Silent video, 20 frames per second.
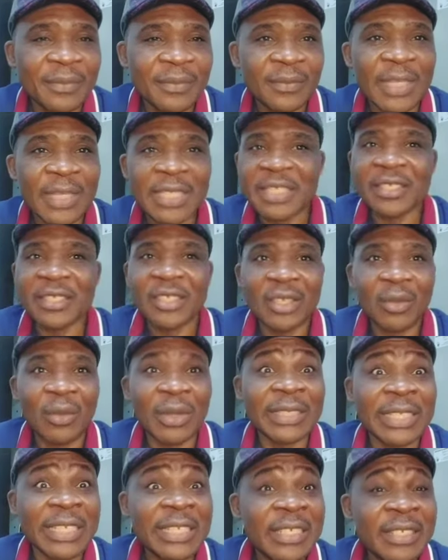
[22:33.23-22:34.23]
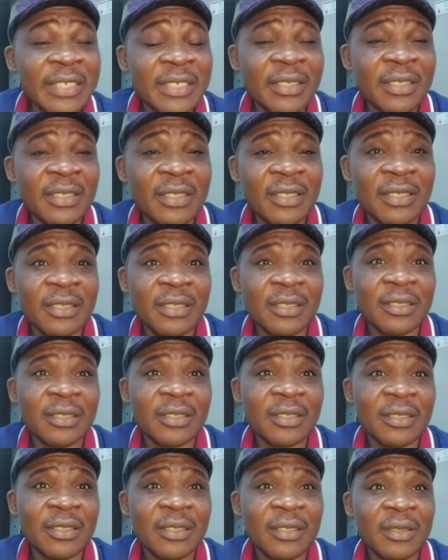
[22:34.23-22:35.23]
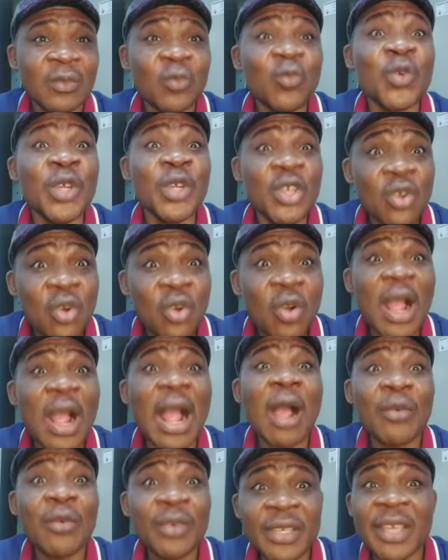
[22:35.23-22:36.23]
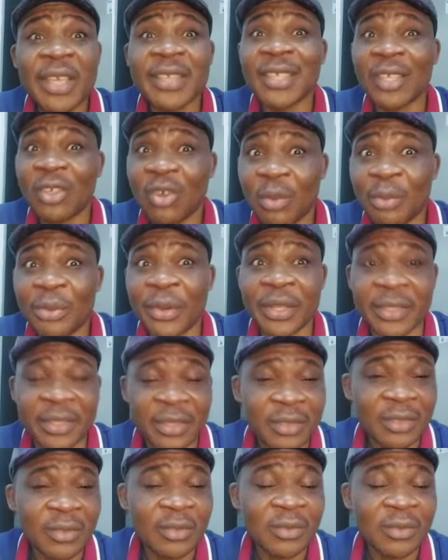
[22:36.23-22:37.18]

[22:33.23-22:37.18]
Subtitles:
That is not our identity. We know how ESN operates.